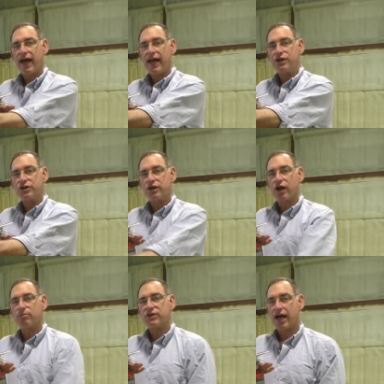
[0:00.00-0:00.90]
the
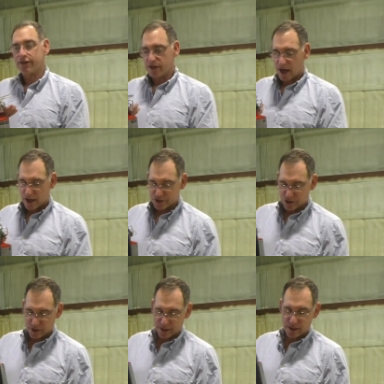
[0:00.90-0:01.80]
agent comes out the
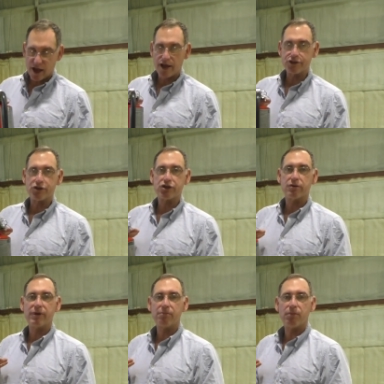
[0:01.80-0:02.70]
nozzle, and the nozzle
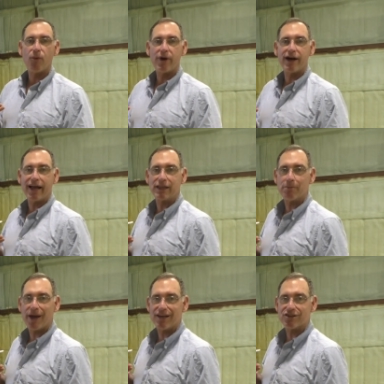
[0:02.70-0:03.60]
should be pointed at the
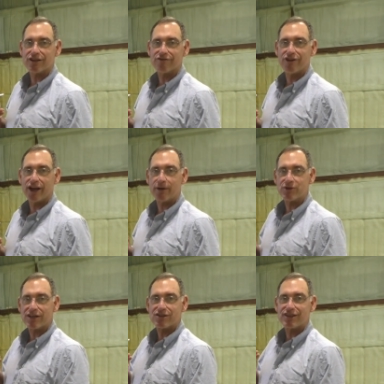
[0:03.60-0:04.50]
base of the
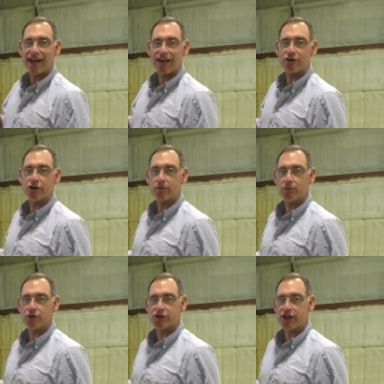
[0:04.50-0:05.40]
flames. That's
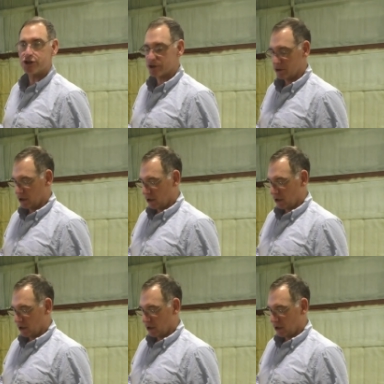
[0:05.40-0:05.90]
standard procedure.